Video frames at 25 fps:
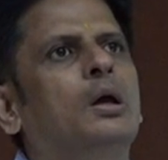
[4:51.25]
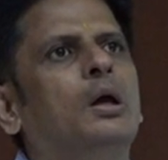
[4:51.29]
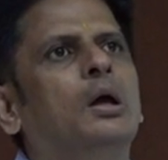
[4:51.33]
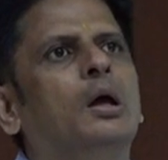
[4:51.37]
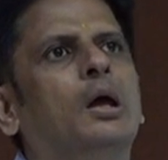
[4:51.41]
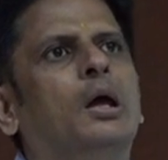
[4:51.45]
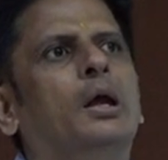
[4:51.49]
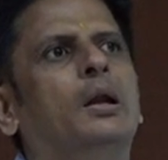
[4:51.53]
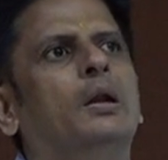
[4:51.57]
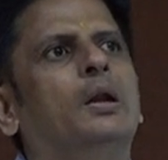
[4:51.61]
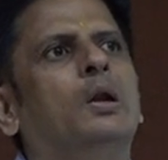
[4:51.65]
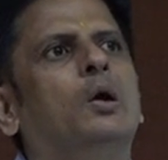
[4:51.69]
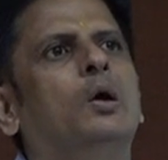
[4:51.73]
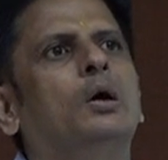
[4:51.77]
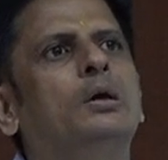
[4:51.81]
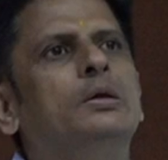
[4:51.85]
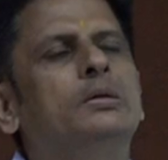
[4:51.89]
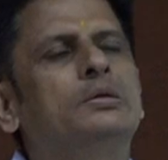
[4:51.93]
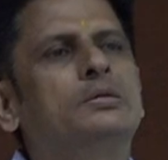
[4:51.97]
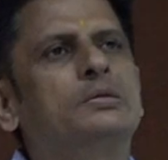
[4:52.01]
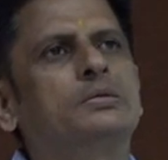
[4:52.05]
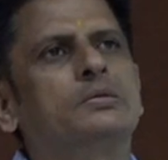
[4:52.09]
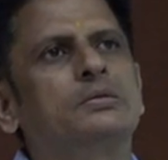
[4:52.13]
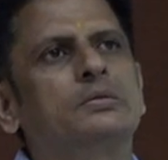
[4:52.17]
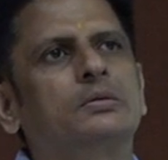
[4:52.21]
and law
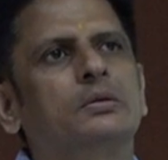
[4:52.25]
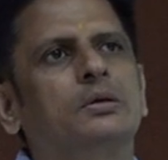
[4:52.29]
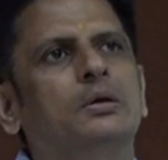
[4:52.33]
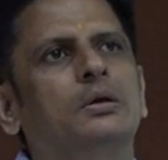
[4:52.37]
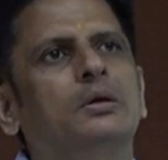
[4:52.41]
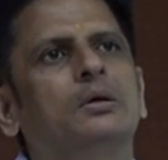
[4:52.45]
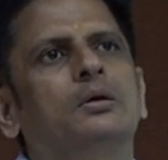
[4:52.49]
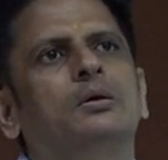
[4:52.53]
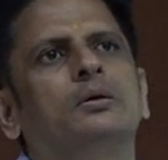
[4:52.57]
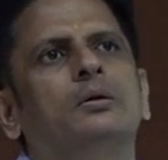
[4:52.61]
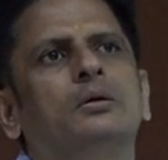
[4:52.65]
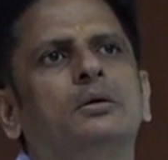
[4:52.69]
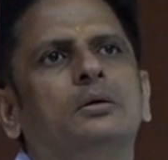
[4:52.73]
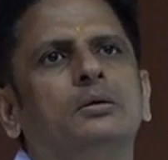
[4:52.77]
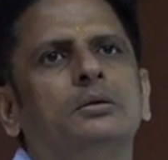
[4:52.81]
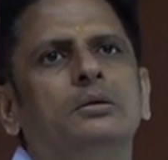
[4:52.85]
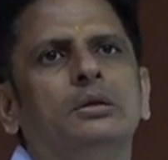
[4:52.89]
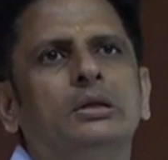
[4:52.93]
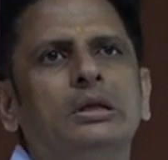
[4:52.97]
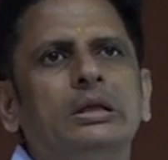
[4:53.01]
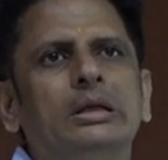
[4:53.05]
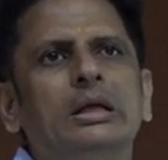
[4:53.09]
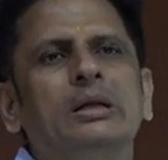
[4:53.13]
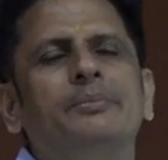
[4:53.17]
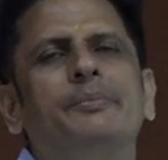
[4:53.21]
is a
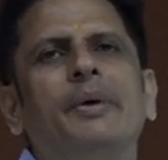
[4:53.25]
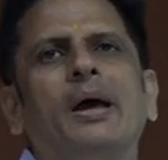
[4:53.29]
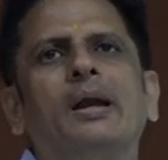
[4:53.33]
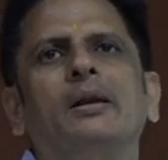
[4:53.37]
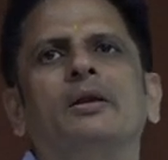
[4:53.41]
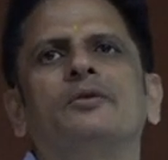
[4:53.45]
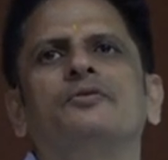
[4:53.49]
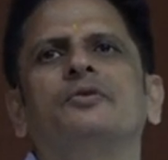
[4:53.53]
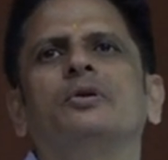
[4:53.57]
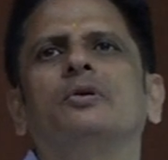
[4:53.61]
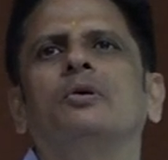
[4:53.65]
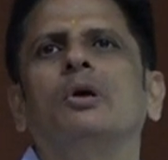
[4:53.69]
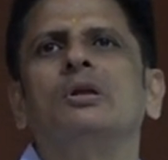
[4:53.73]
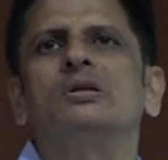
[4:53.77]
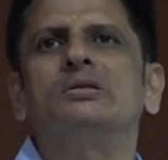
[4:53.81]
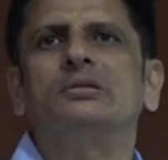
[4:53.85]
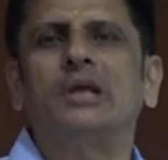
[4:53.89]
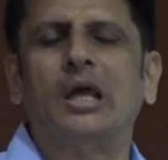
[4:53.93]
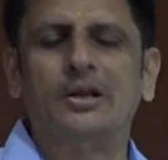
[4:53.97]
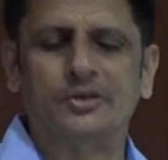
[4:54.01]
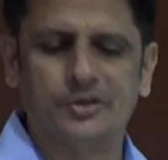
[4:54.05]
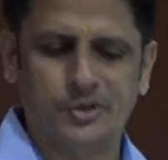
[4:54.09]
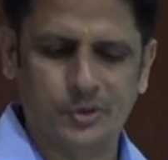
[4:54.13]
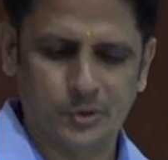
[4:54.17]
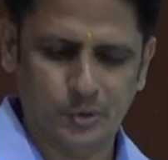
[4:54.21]
legal fallacy called
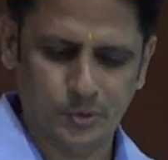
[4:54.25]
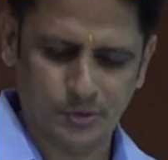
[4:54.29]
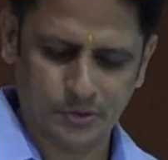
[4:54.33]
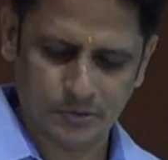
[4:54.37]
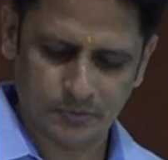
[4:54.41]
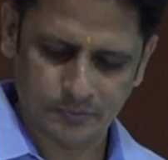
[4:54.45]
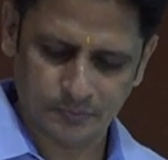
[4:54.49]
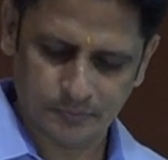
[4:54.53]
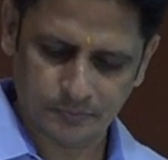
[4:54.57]
statute.